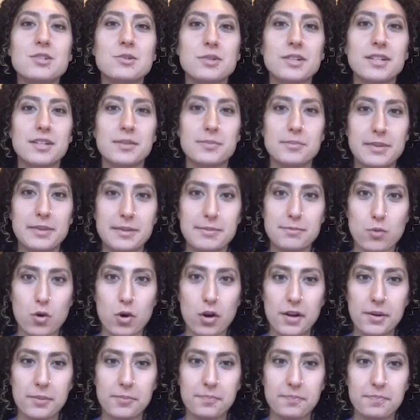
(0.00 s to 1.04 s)
it a bit
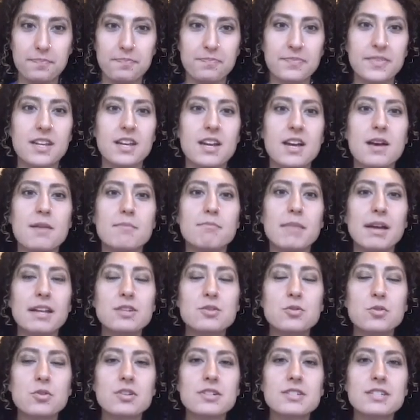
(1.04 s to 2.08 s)
more.
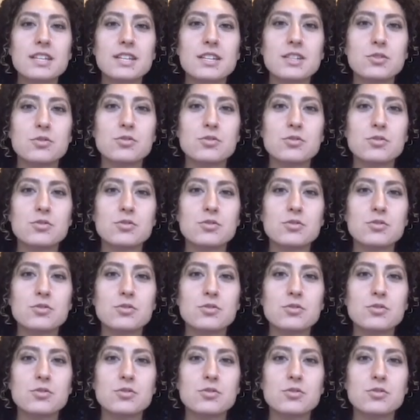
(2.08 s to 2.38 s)
Mentors can